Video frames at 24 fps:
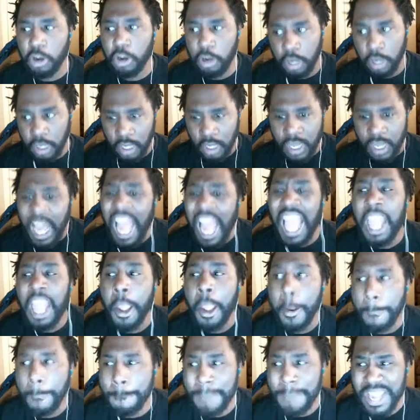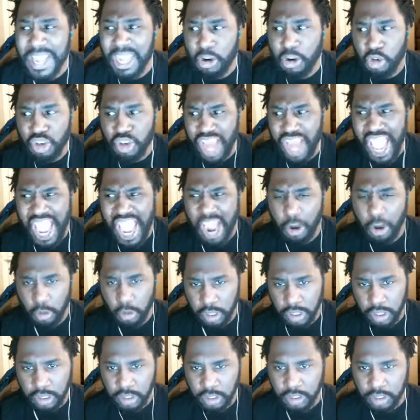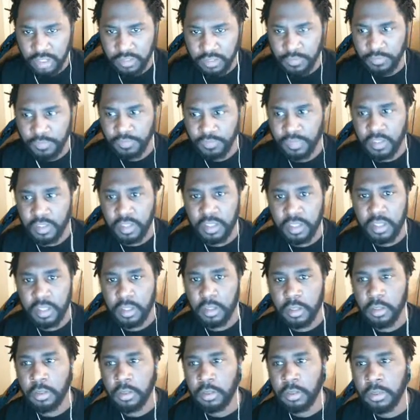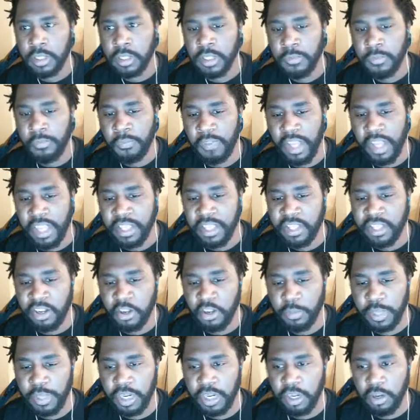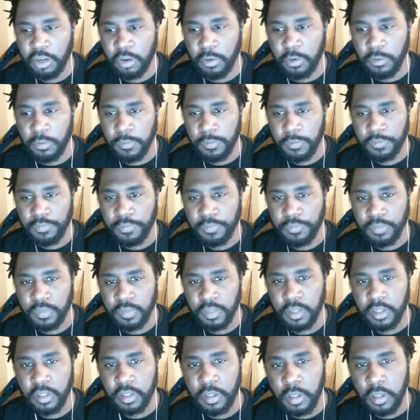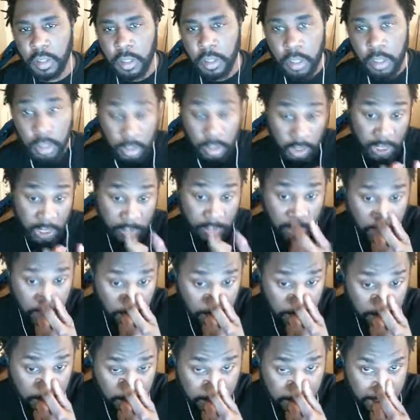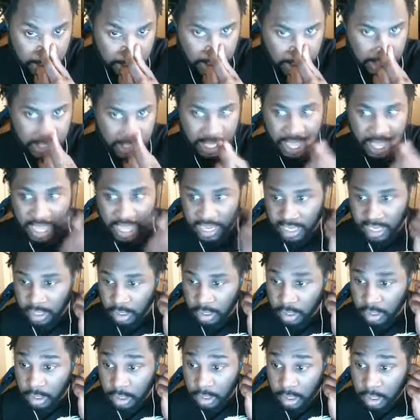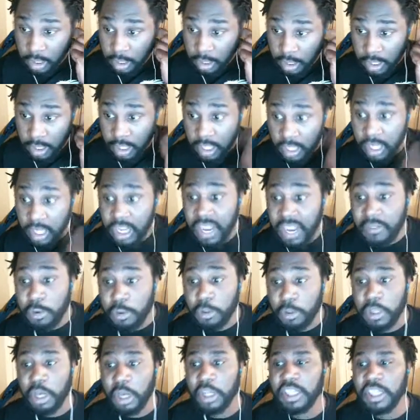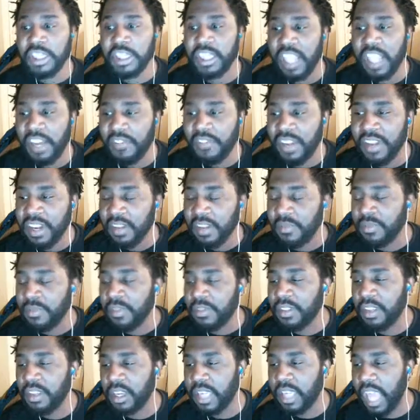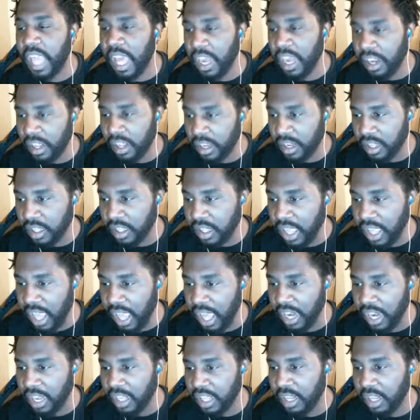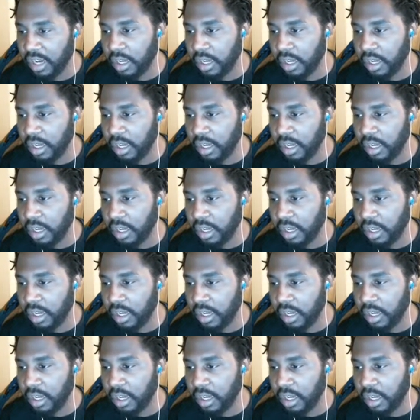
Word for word: her, I beat her down. Ooh, she flexing on me though. Level thirty-six, Cannon. Level thirty-seven, the Cannon, Cannon.